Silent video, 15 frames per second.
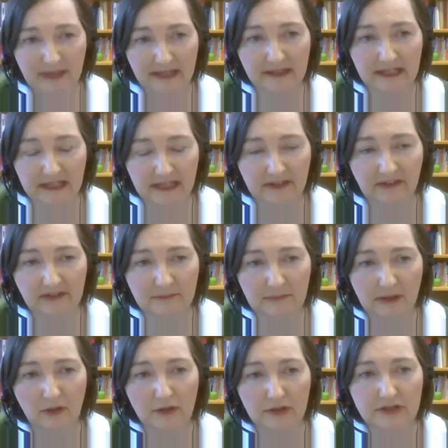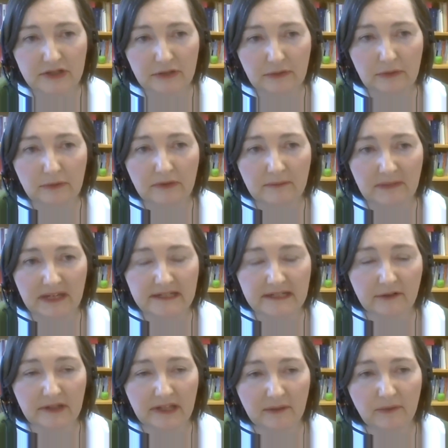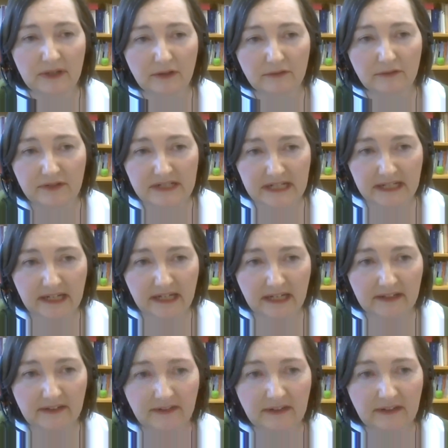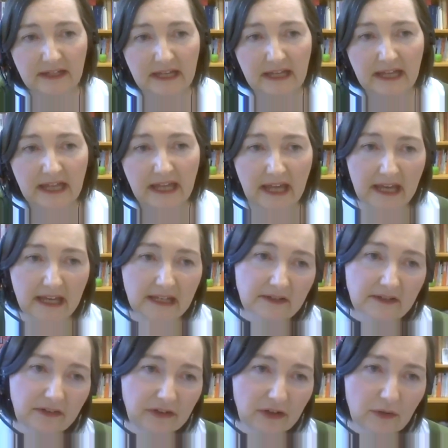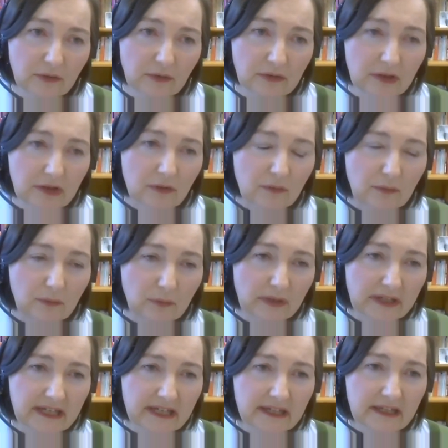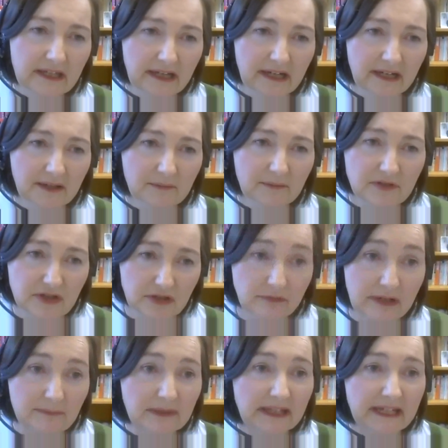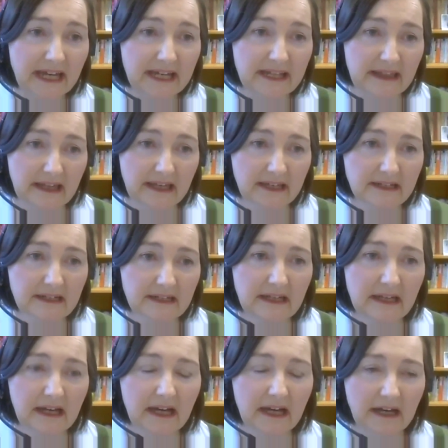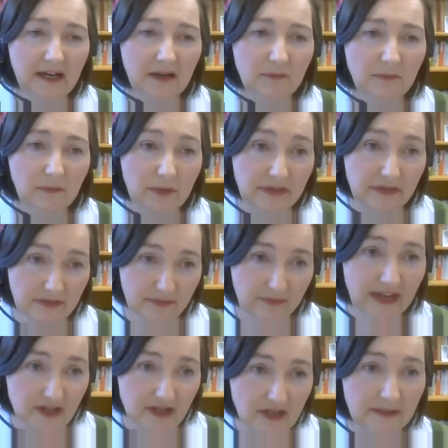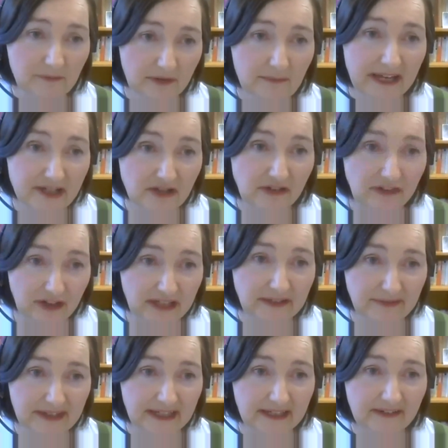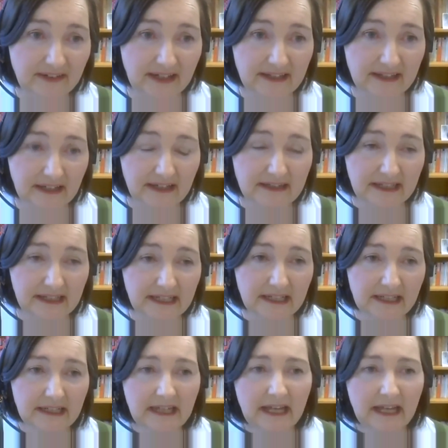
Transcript: about the Eastern Bloc to the media, and that went on for decades. And so we um, should replicate that um, with the factual information side of things, I, I think.